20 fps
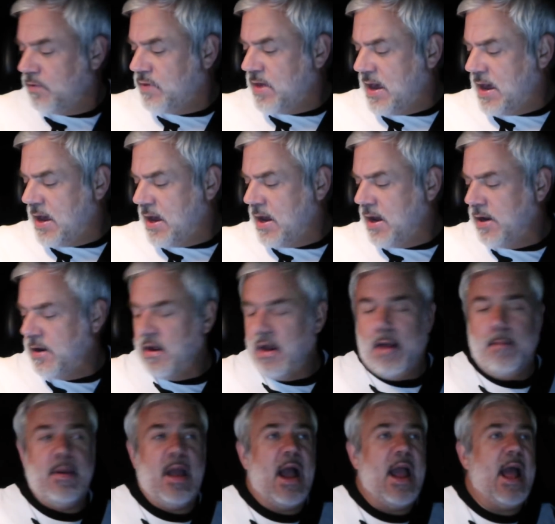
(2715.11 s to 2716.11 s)
then,
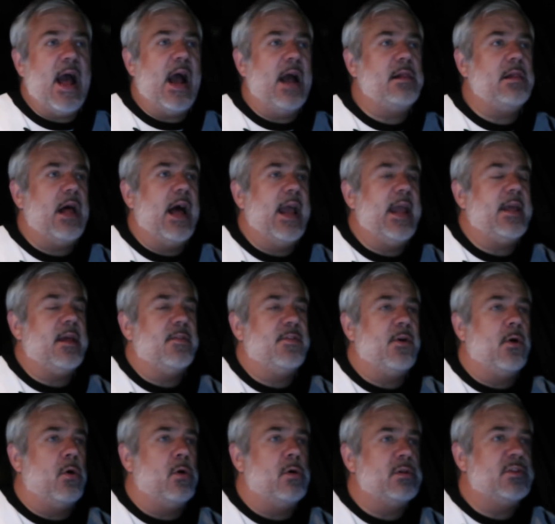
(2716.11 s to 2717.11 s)
I mean, I, I like
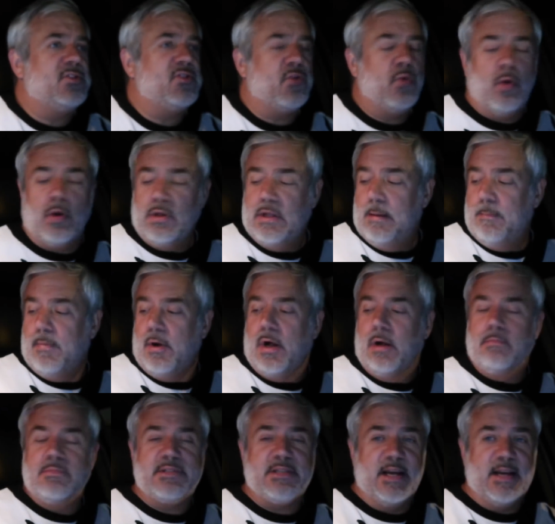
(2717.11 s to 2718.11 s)
the old school lip
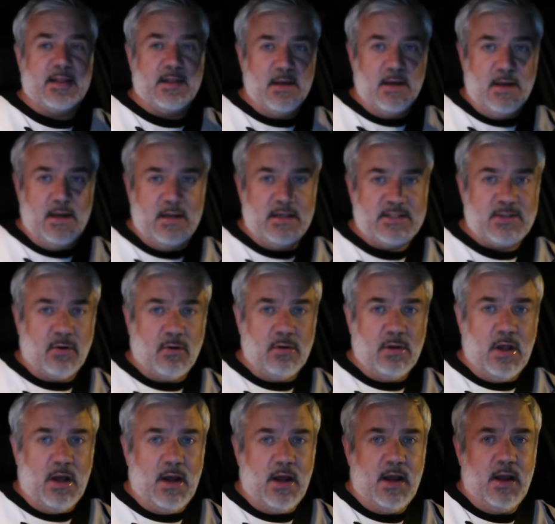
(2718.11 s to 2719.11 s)
balms like this or
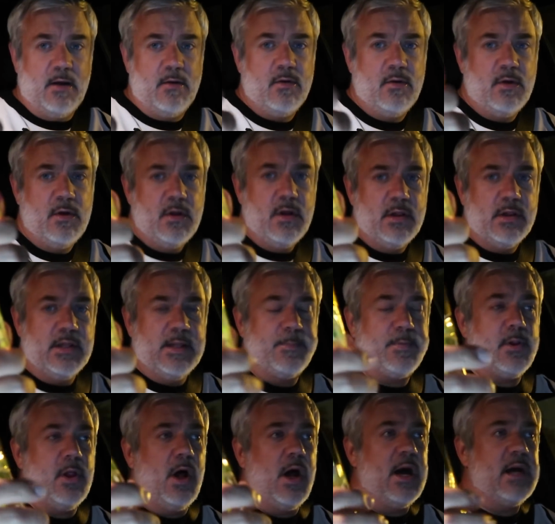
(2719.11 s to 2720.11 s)
uh, lip
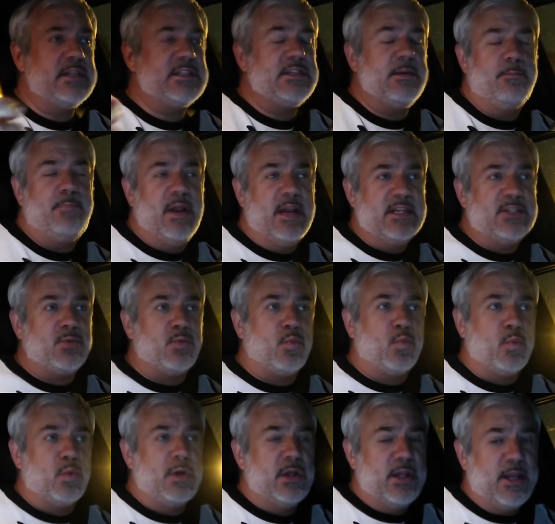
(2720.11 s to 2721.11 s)
gloss, but it's
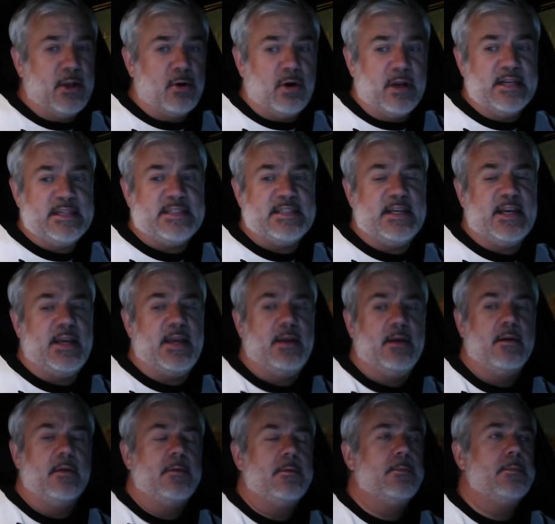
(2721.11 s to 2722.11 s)
really
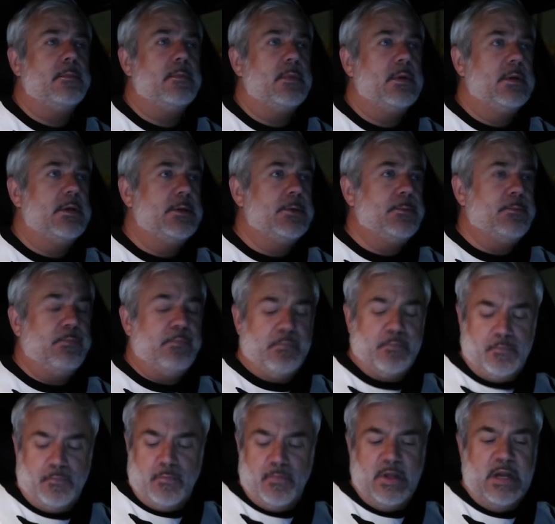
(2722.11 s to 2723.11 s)
greasy.
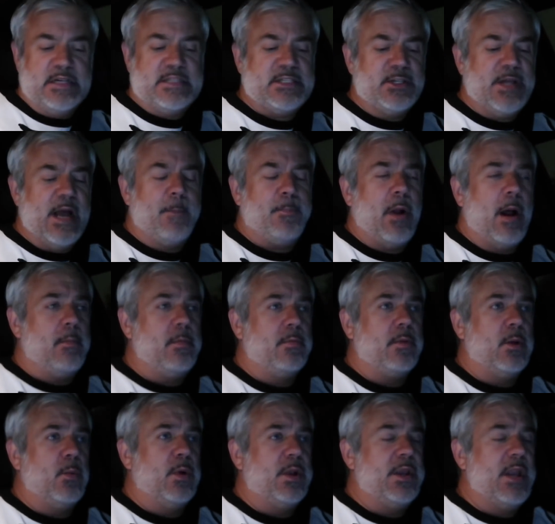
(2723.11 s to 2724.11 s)
So that
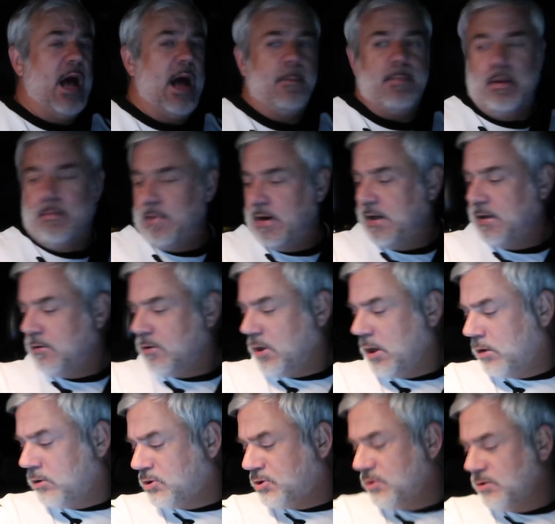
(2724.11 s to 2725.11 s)
probably would not be my
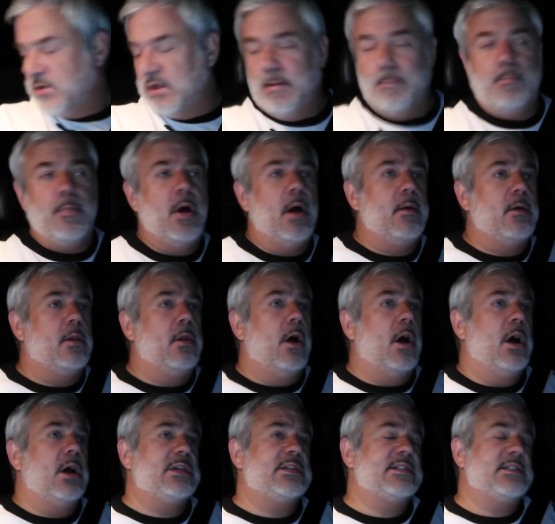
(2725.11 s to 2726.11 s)
go-to lip
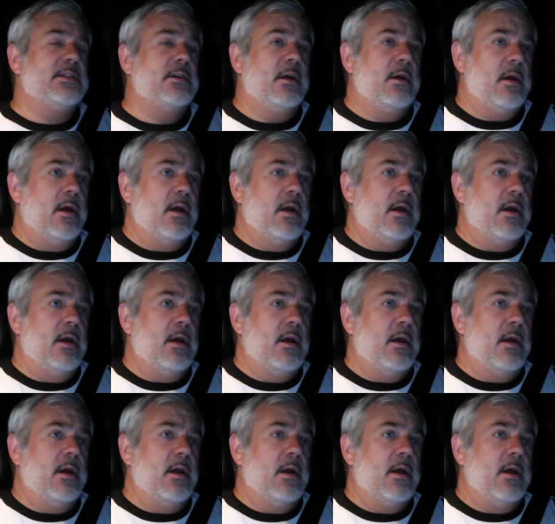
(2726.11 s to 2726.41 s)
gloss.